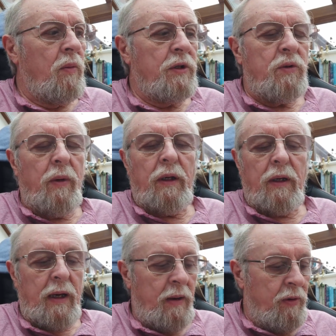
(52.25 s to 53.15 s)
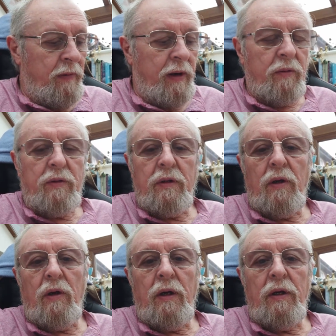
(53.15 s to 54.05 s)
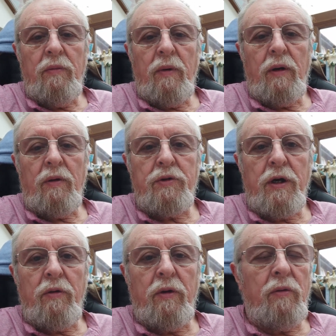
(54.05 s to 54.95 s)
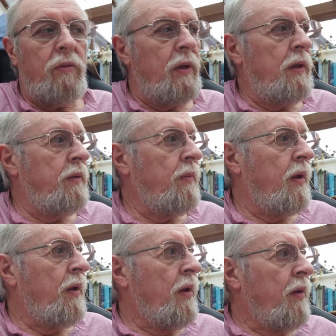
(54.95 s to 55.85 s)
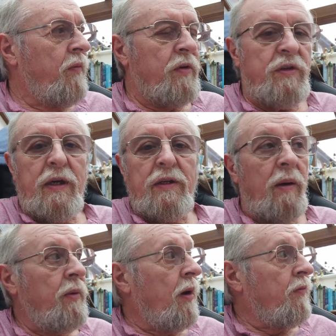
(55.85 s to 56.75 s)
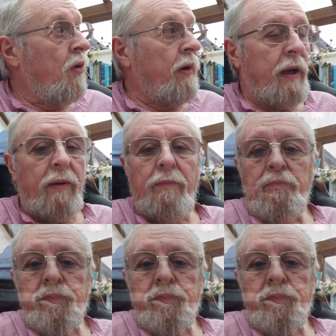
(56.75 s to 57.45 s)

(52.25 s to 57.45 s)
let's swing the camera around and I'll show you the setup I've got here.